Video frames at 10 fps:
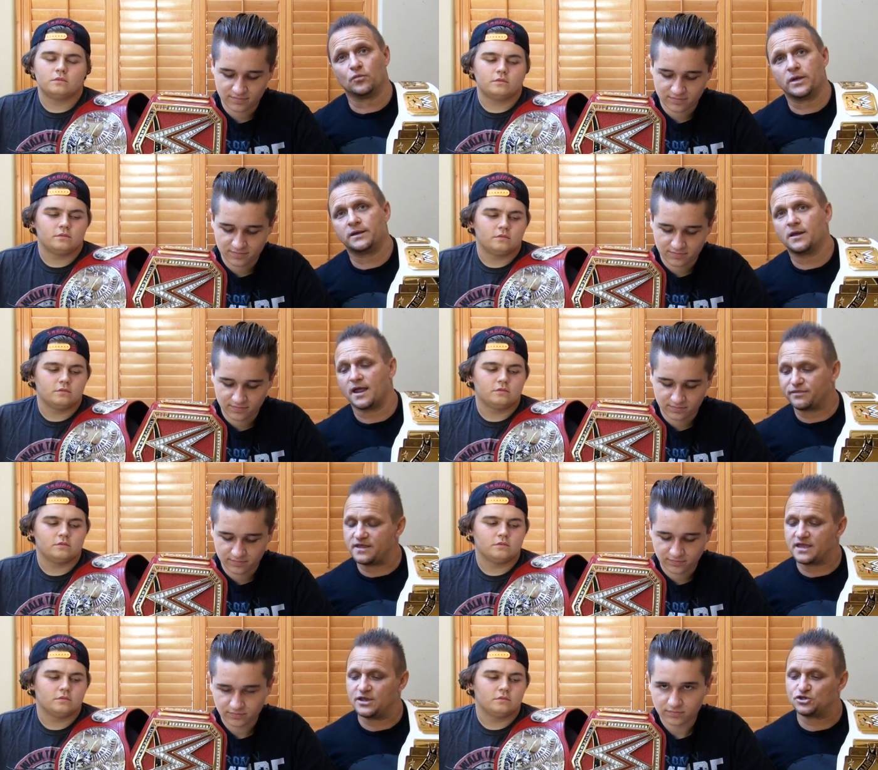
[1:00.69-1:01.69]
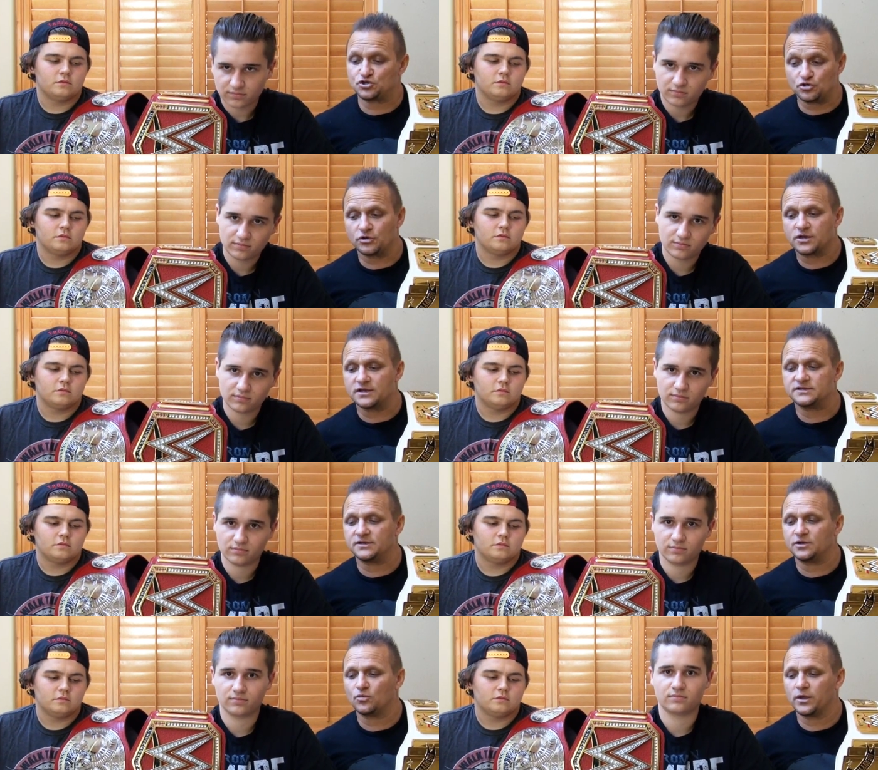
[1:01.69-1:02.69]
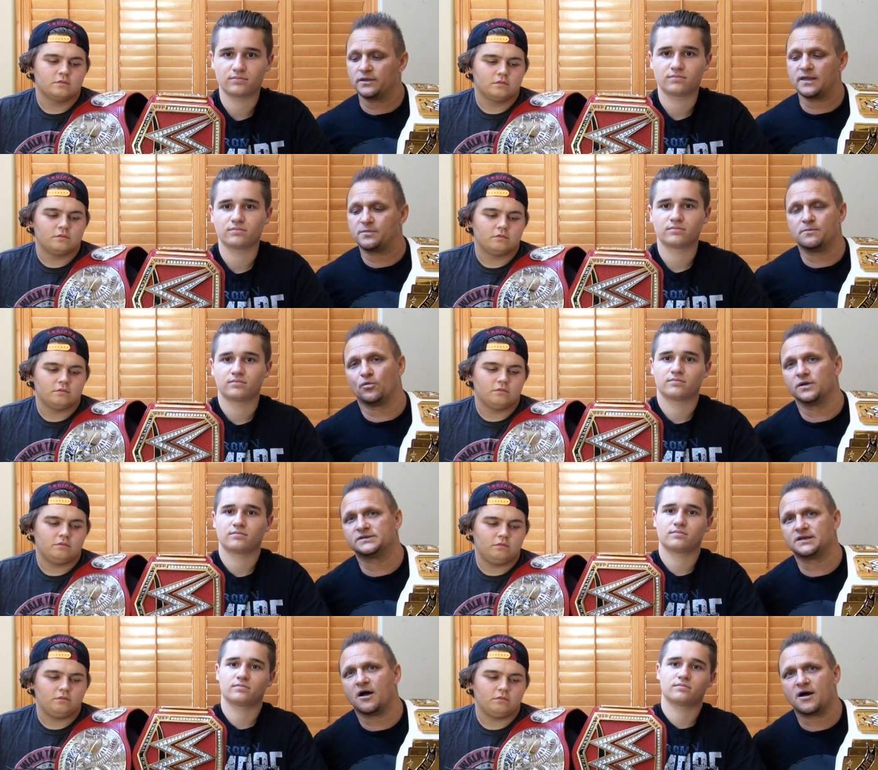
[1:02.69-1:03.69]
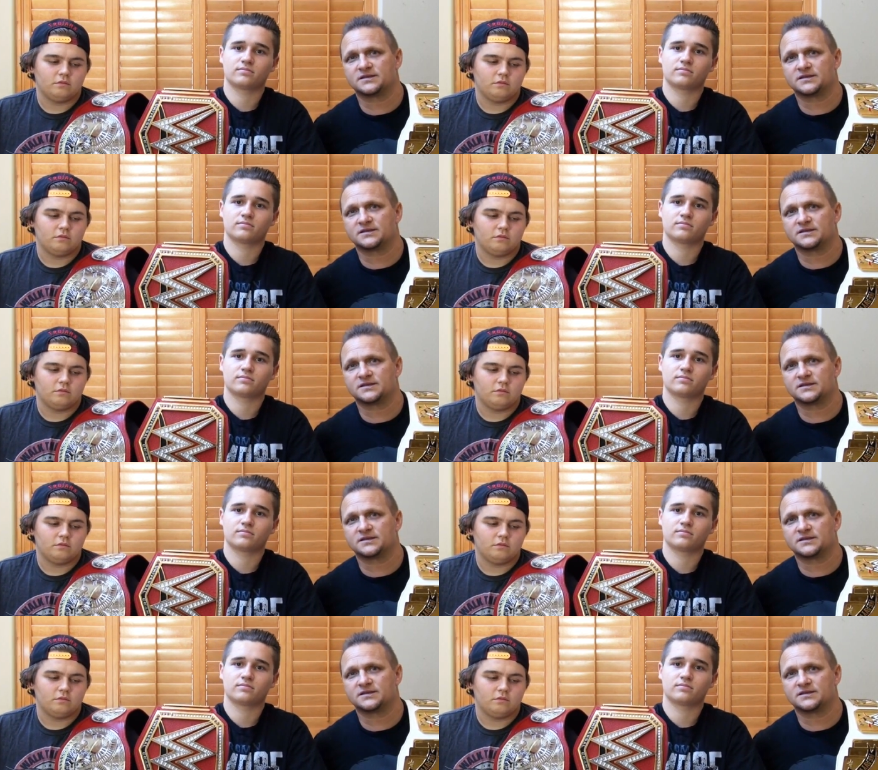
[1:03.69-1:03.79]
Speaker 1: to win. I think he should continue to win. They've been poisoning